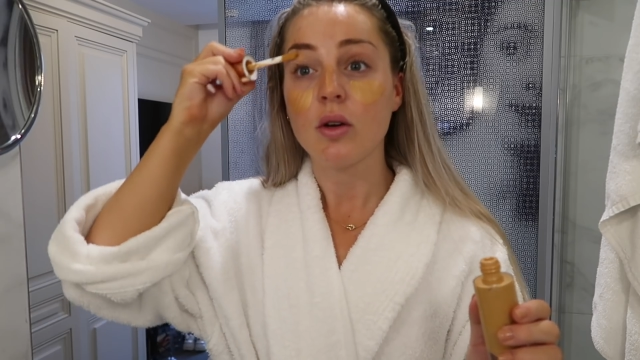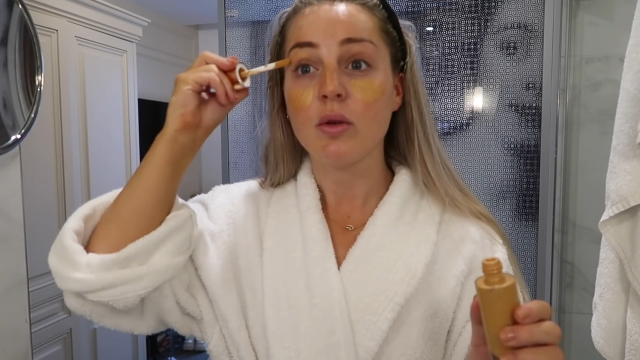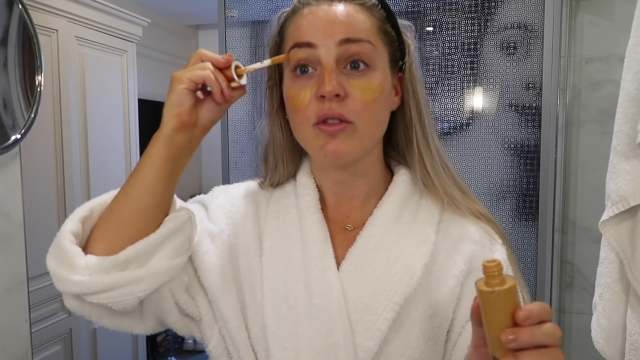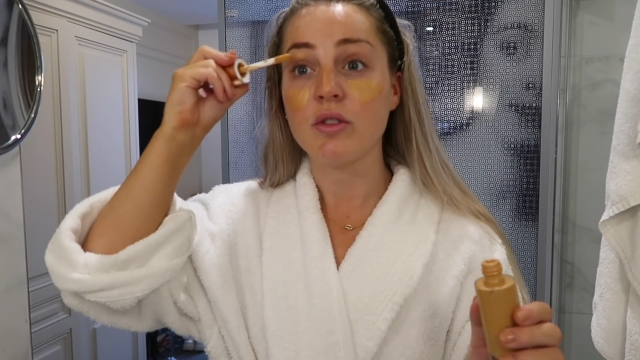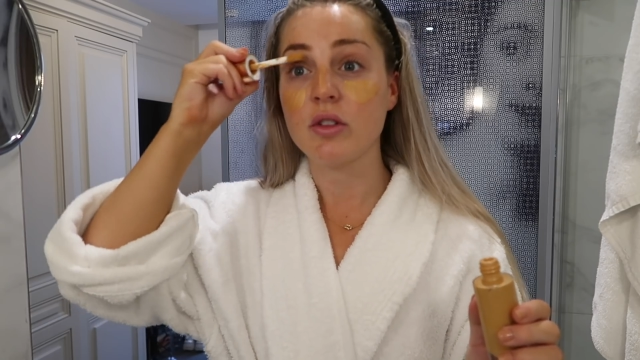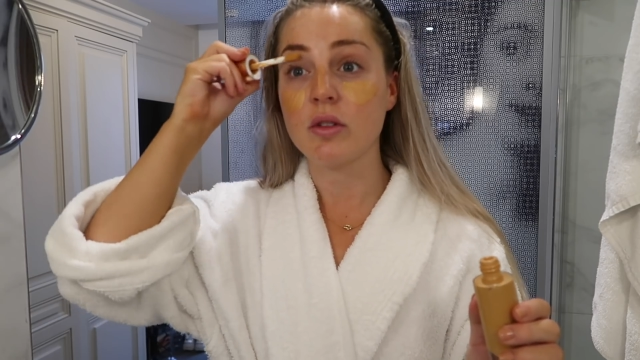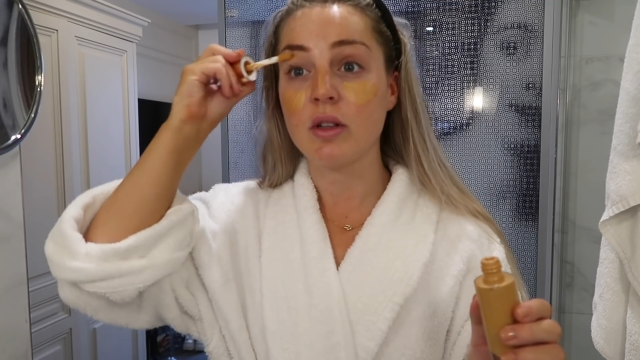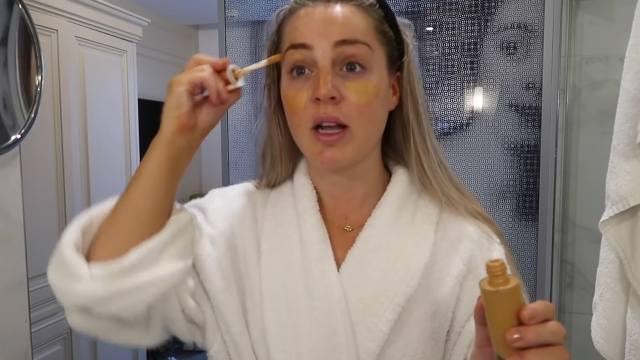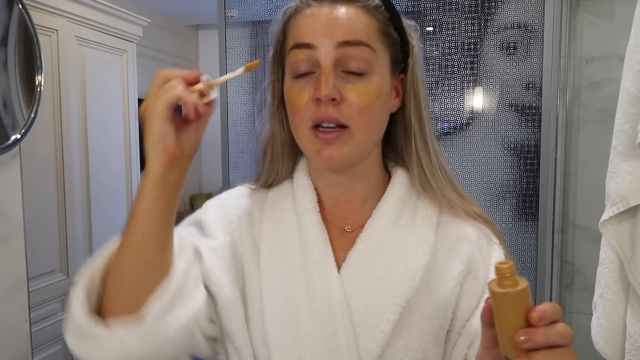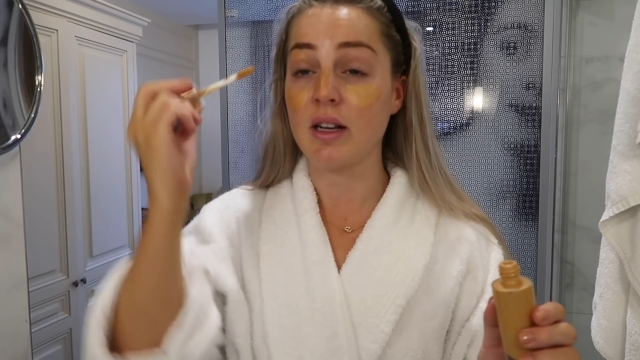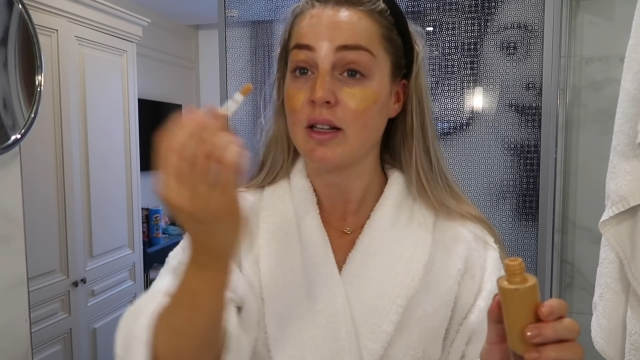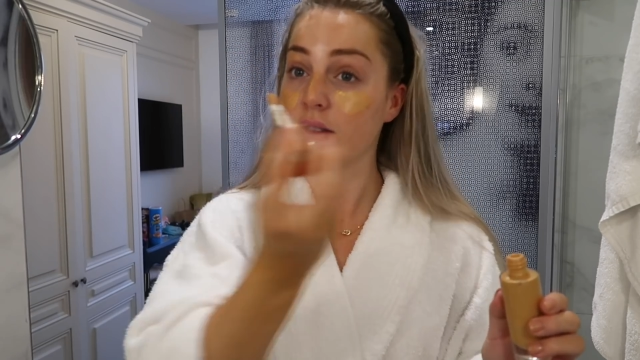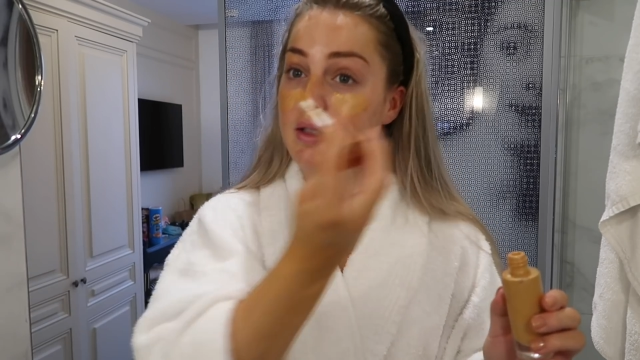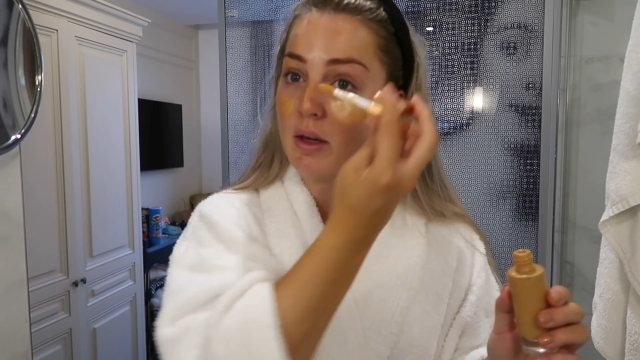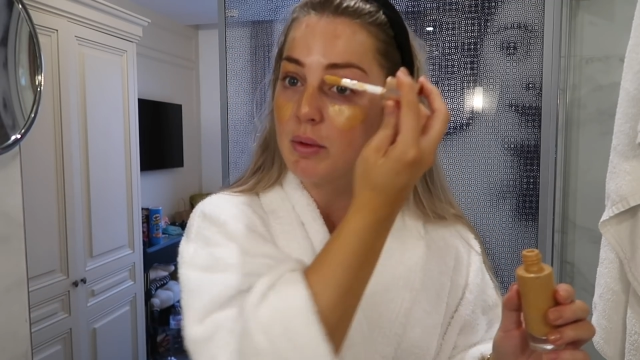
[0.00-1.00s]
we just, like
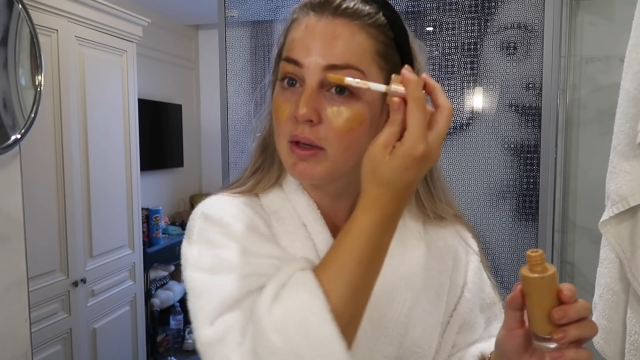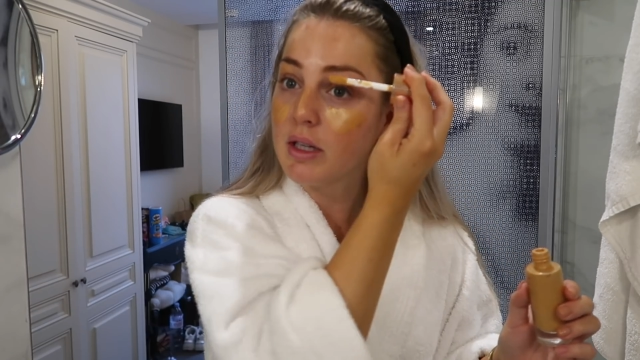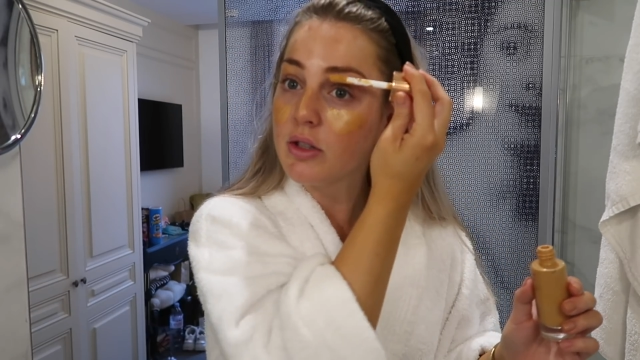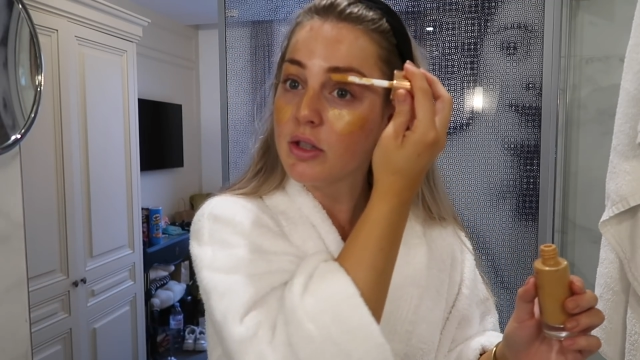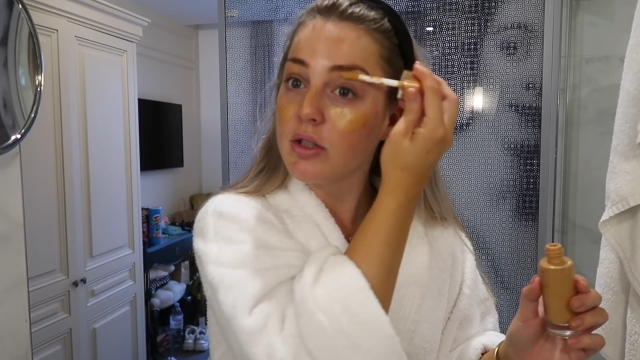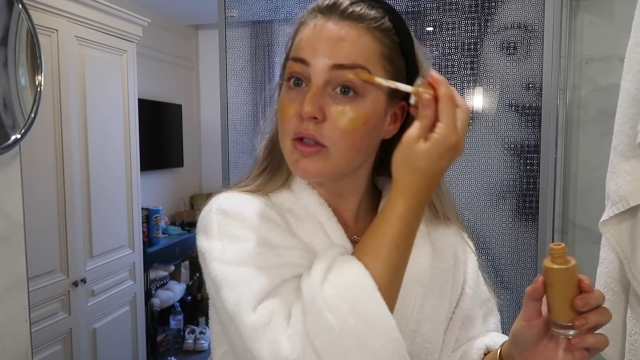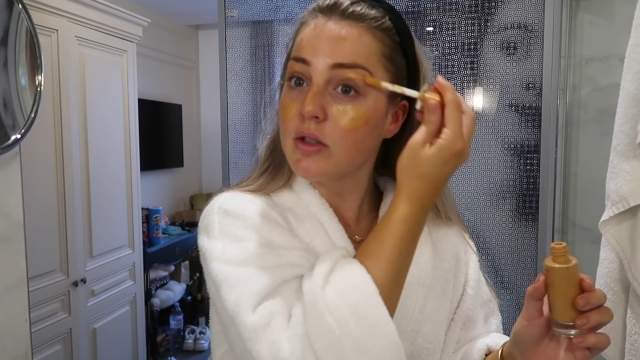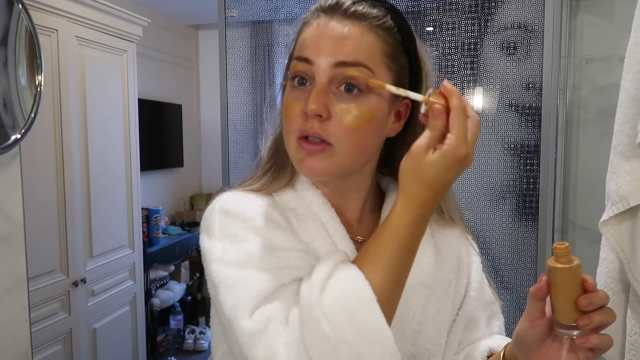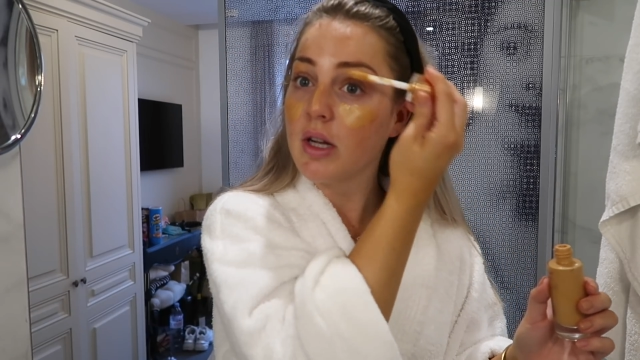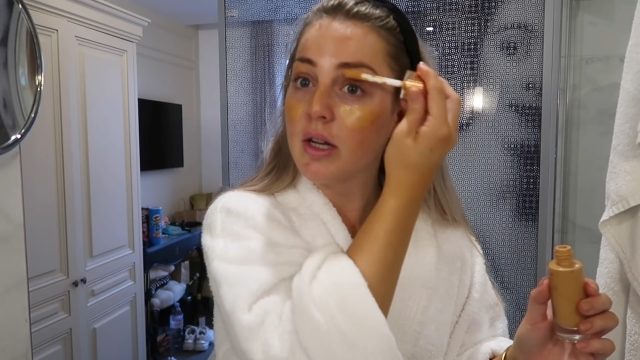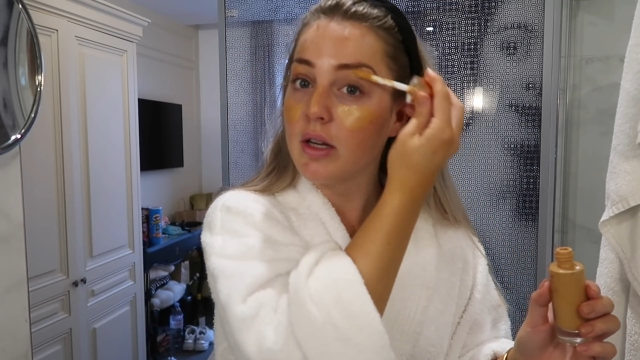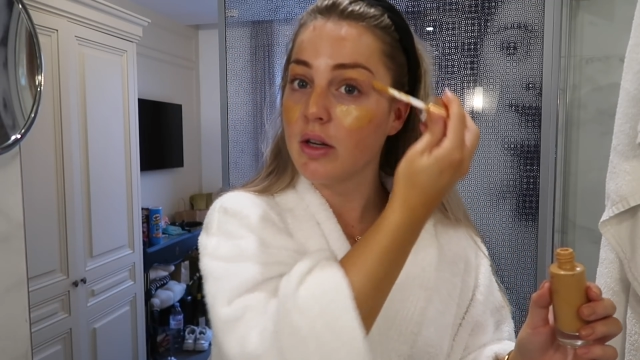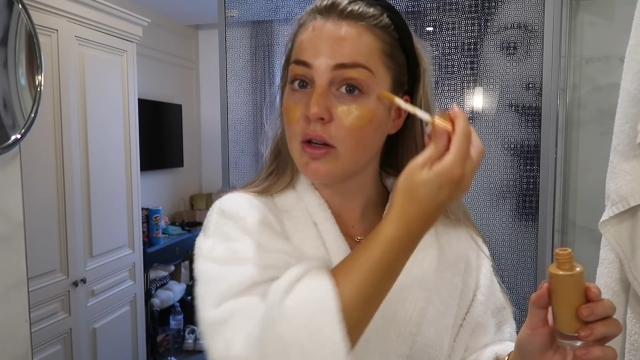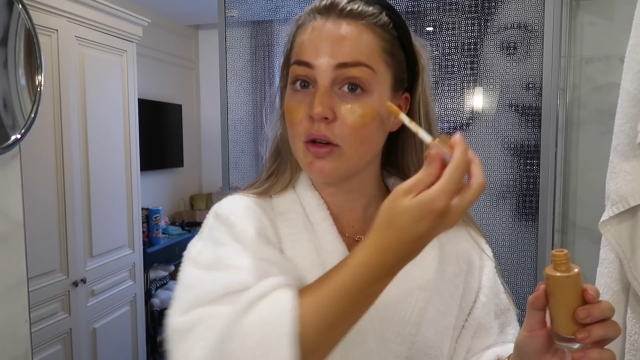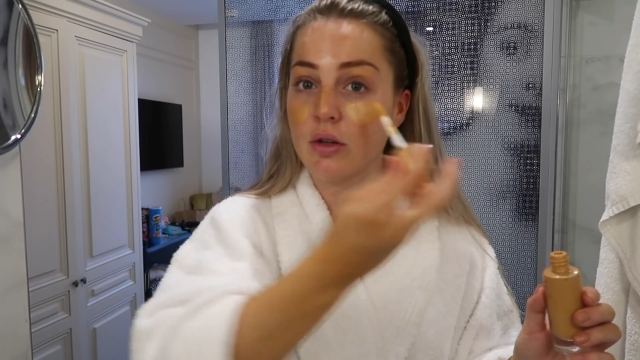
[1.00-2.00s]
last night, we literally just
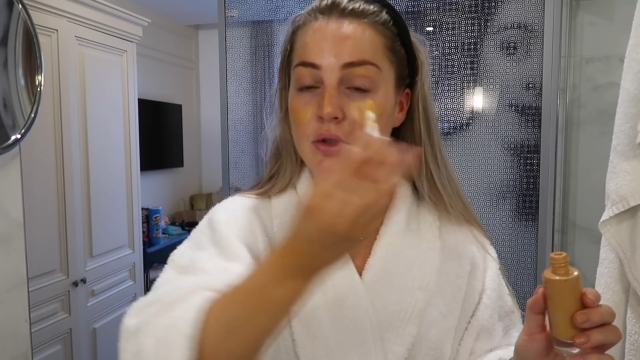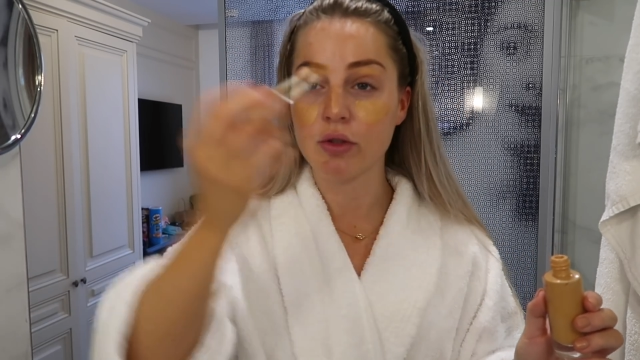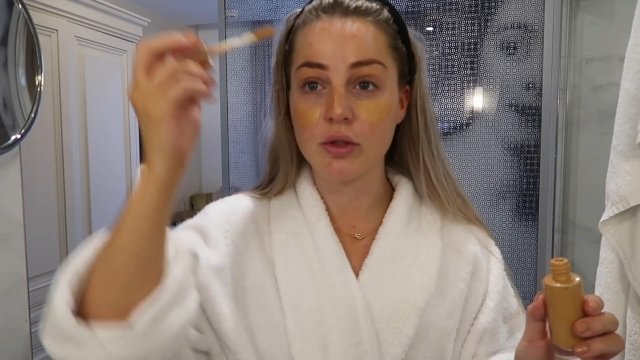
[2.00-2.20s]
stayed in and got